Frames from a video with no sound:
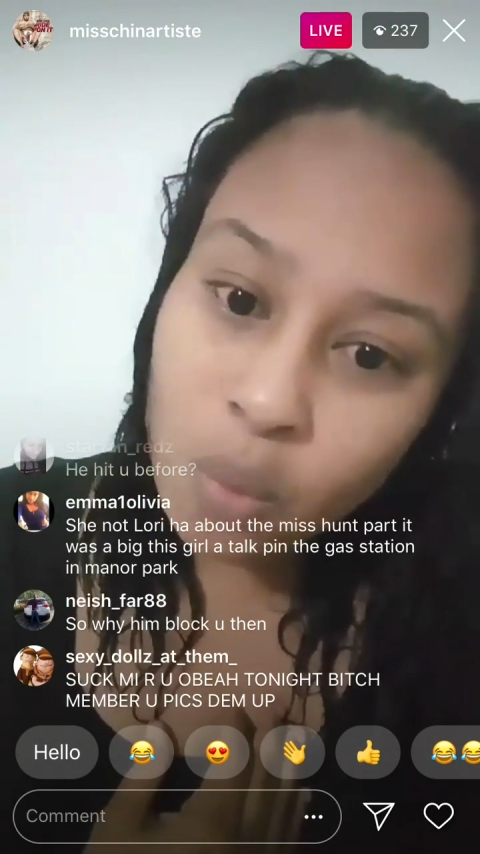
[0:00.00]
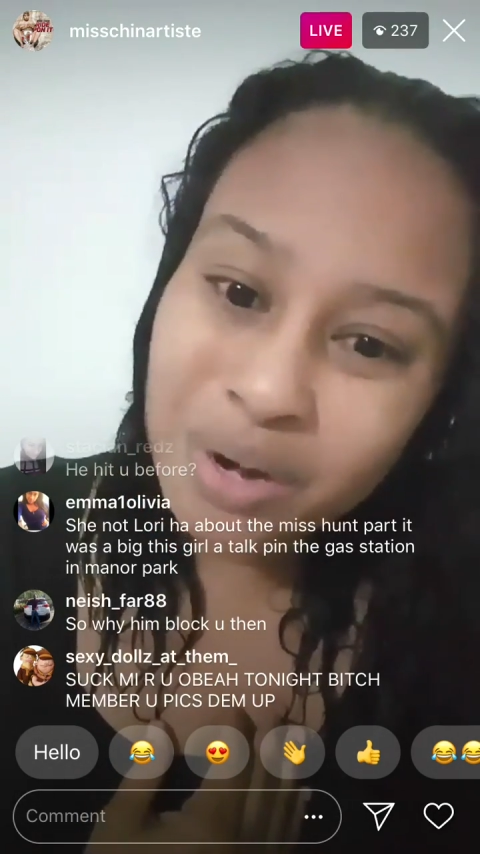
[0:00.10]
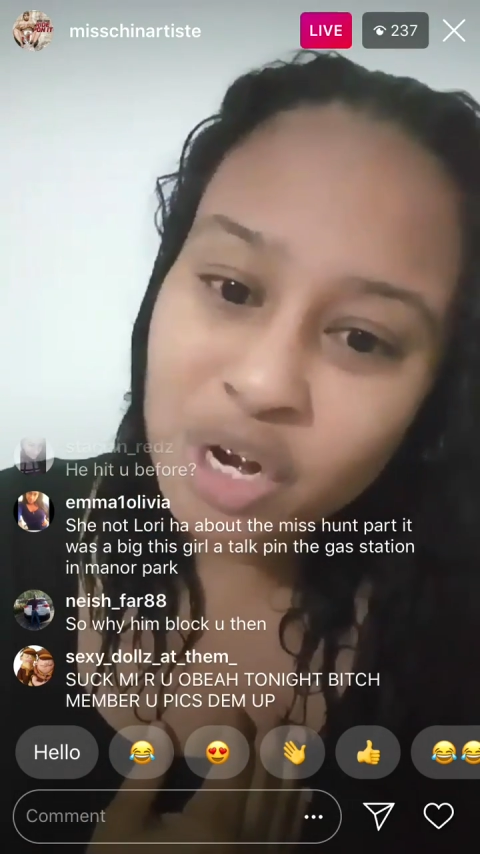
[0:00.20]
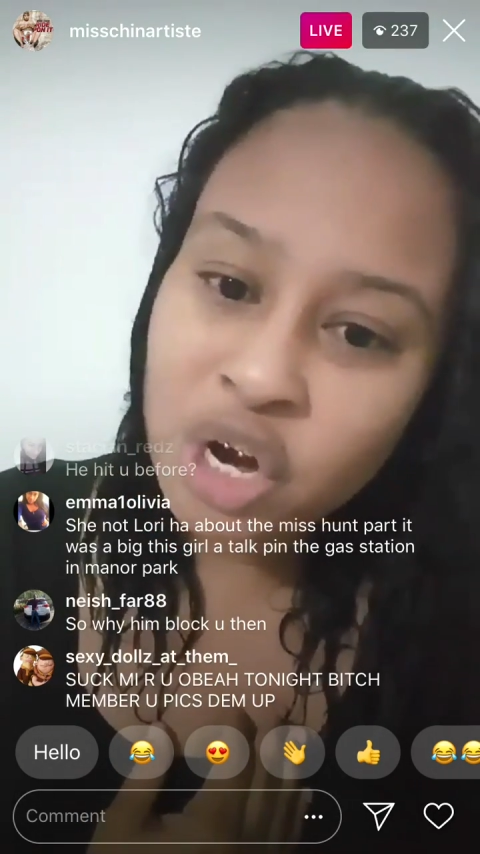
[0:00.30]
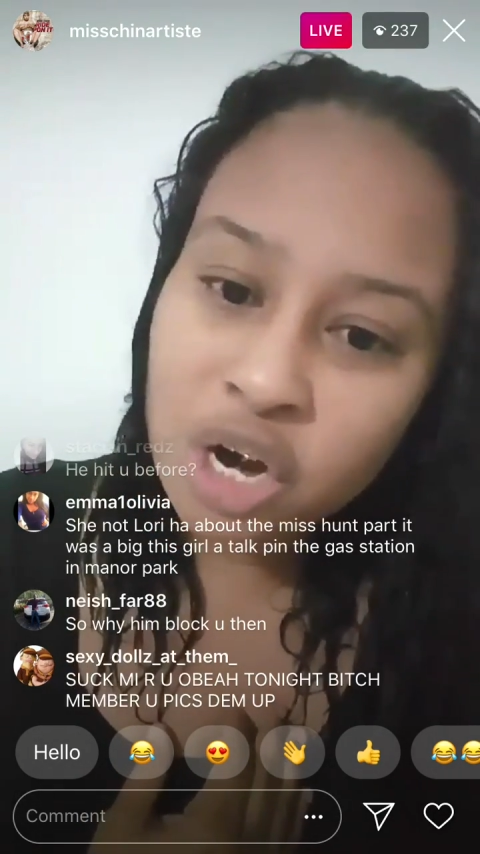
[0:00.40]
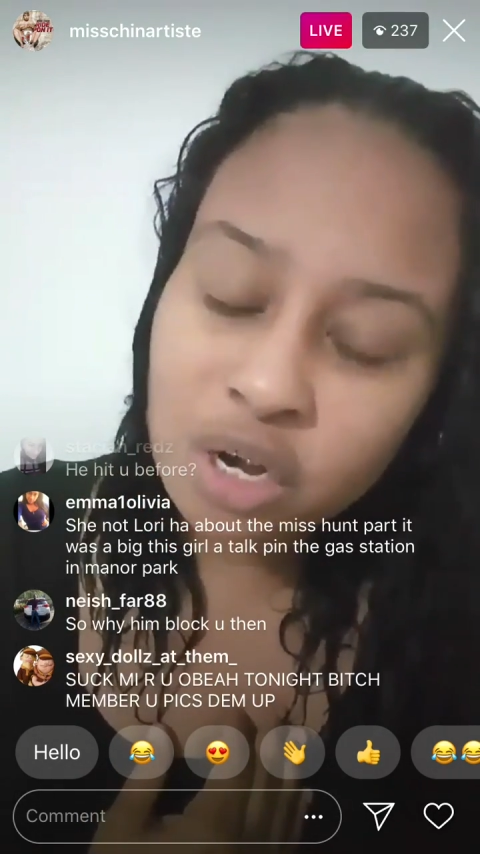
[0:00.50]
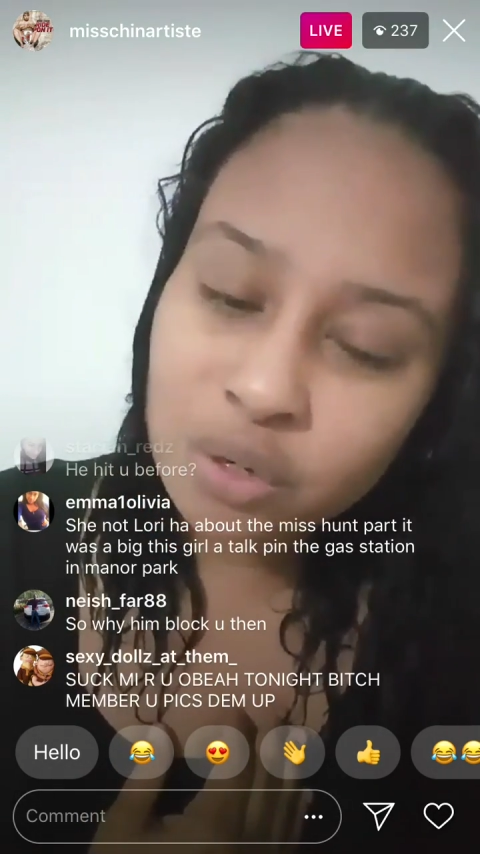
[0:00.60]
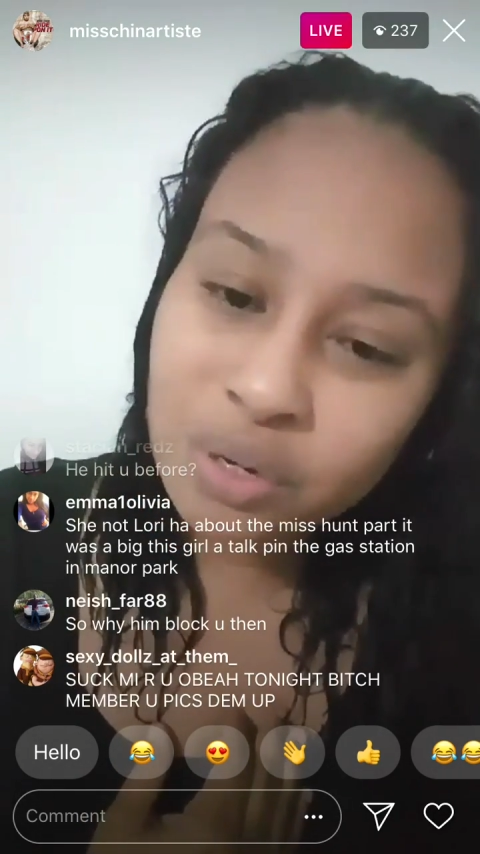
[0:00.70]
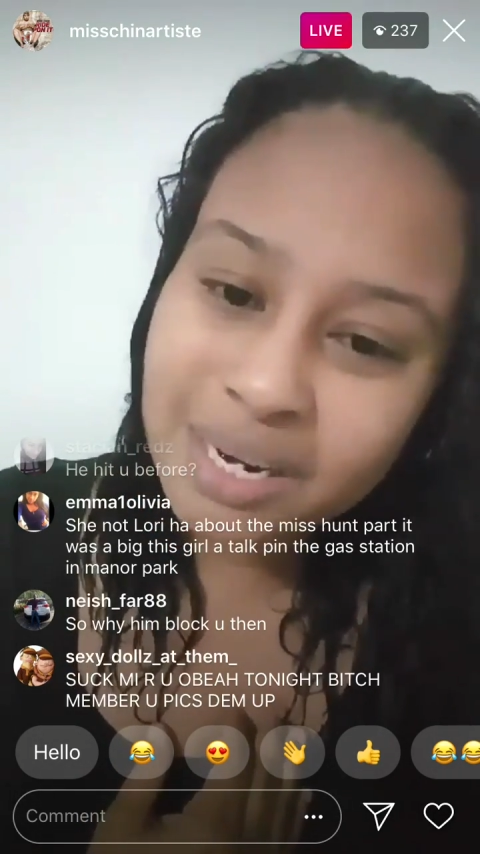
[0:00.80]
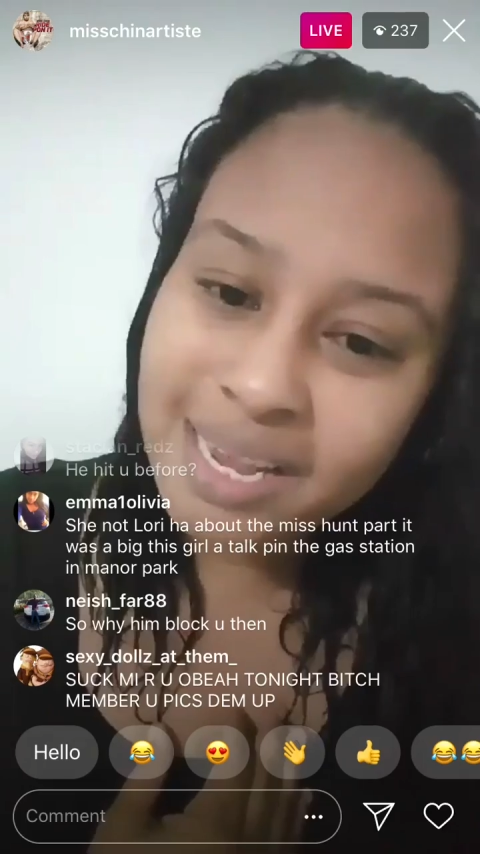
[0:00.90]
And when the girl go
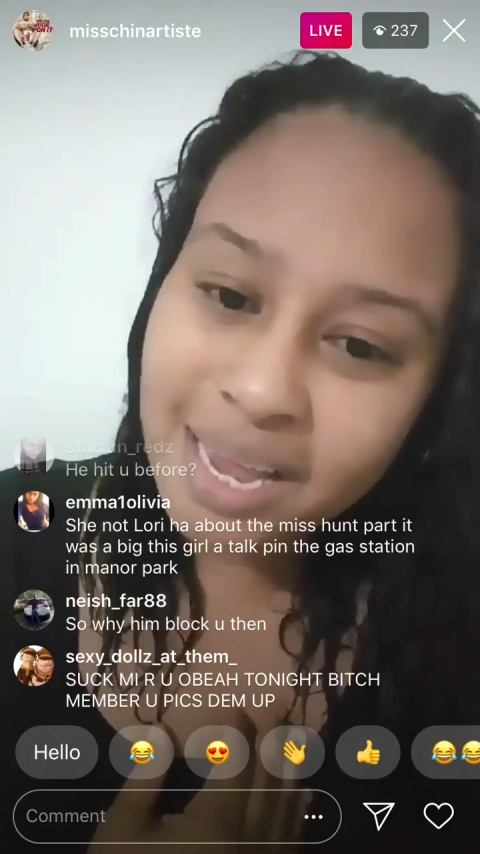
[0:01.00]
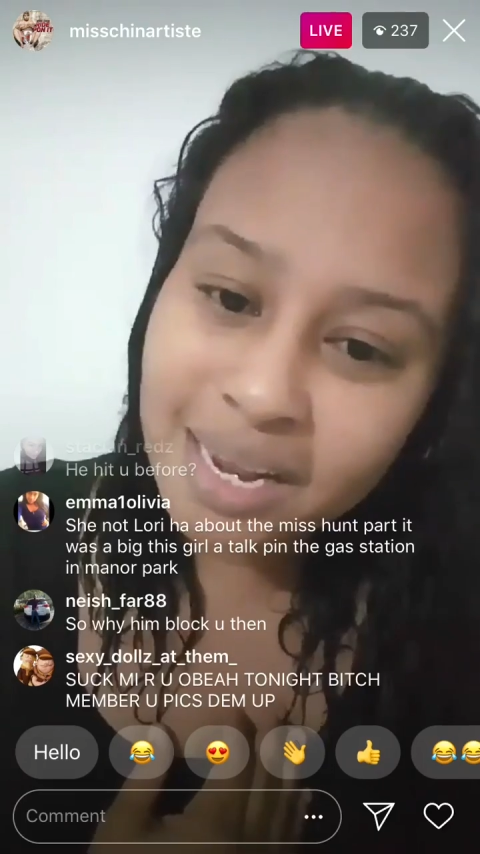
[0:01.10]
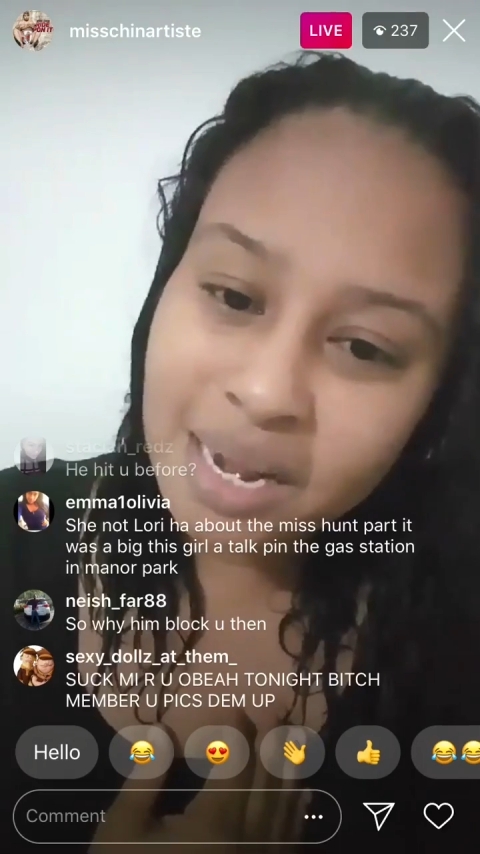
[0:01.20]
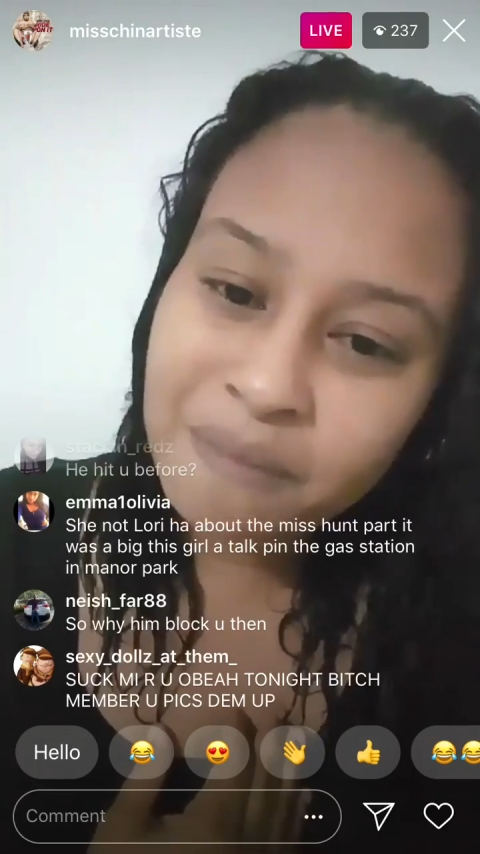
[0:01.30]
to the DNA,